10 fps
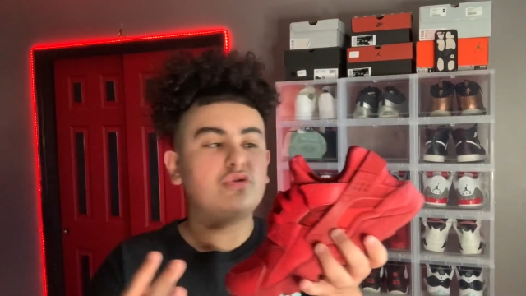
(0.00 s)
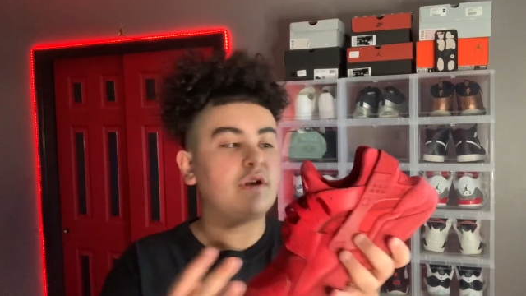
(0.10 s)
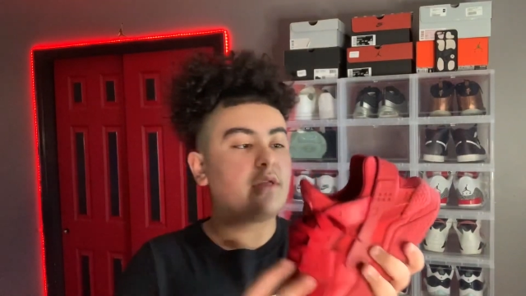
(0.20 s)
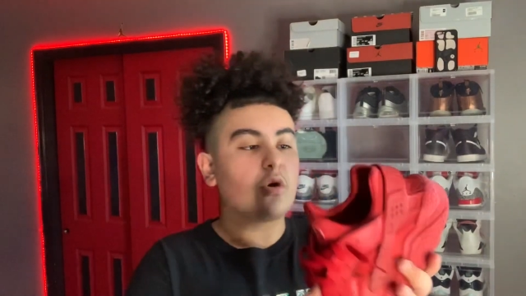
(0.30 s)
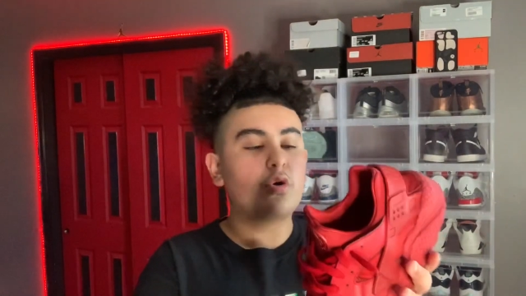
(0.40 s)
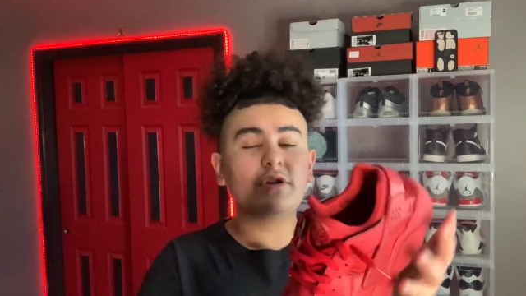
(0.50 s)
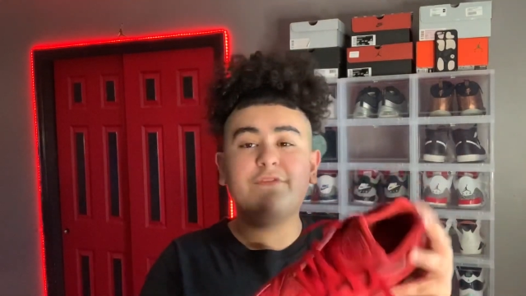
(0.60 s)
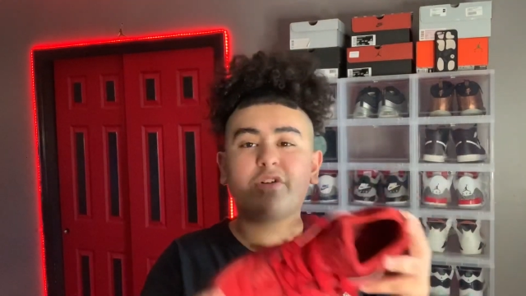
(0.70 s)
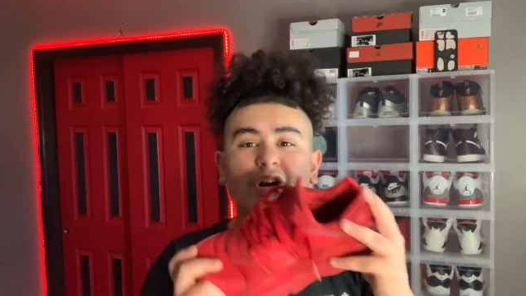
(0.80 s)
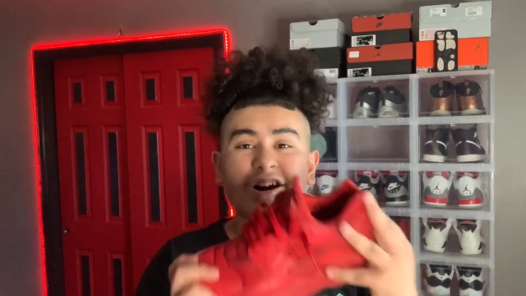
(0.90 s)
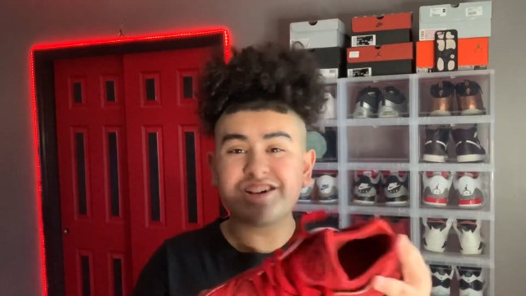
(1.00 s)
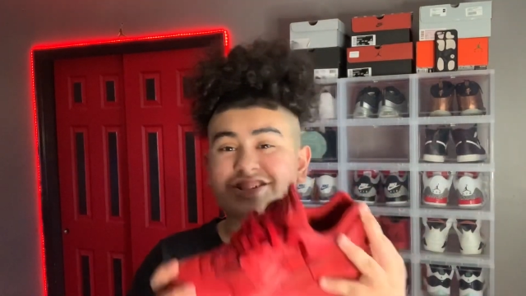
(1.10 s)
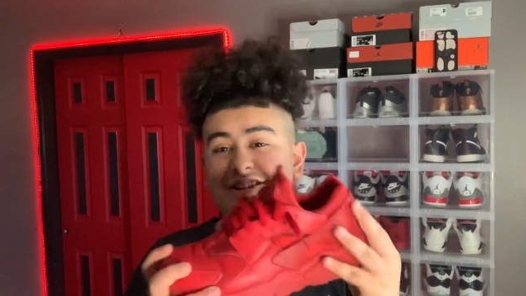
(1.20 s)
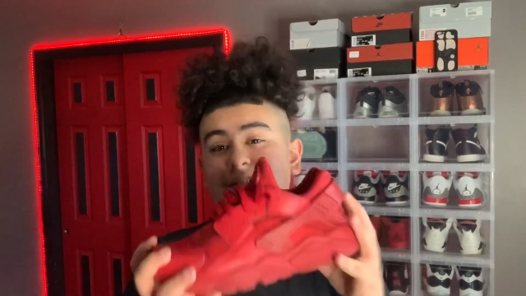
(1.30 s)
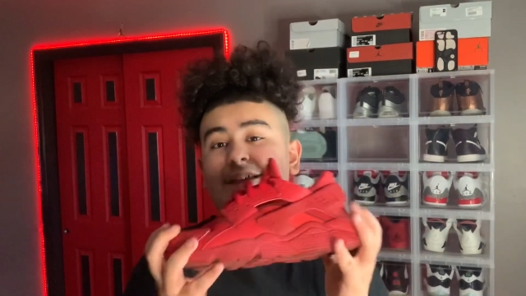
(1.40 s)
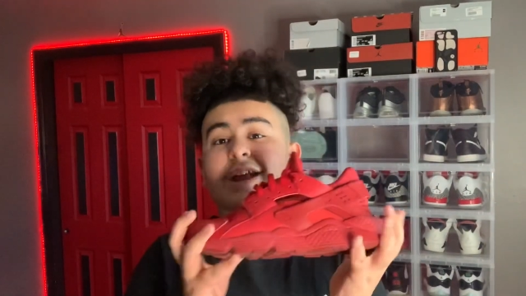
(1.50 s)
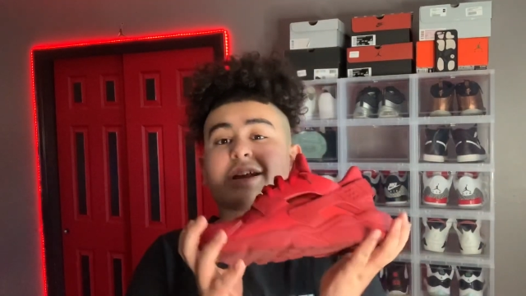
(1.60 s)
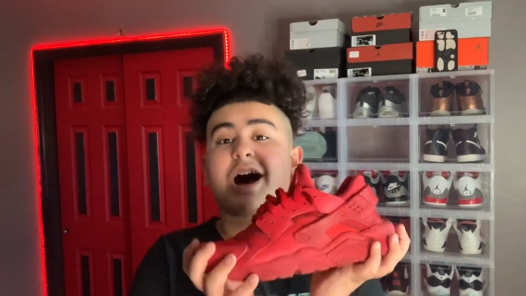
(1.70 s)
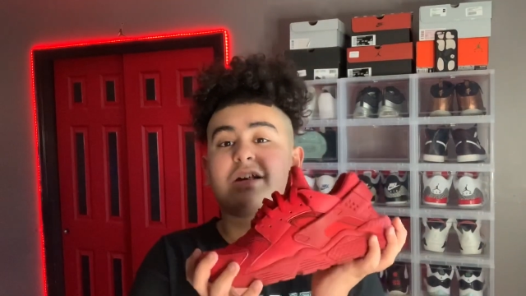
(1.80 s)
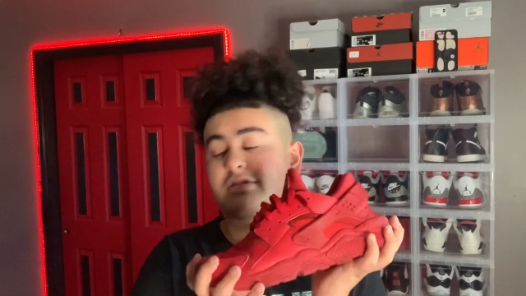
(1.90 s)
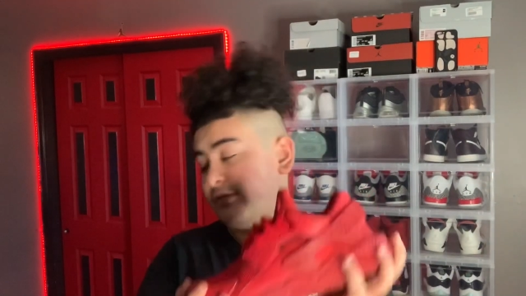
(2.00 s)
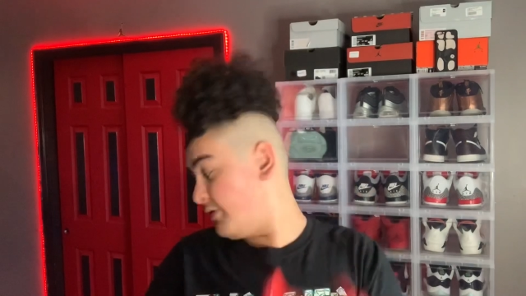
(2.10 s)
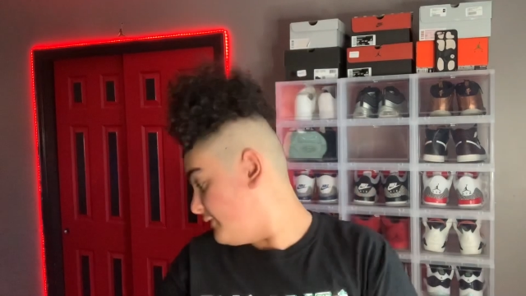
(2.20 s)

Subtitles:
and it's only for $110. You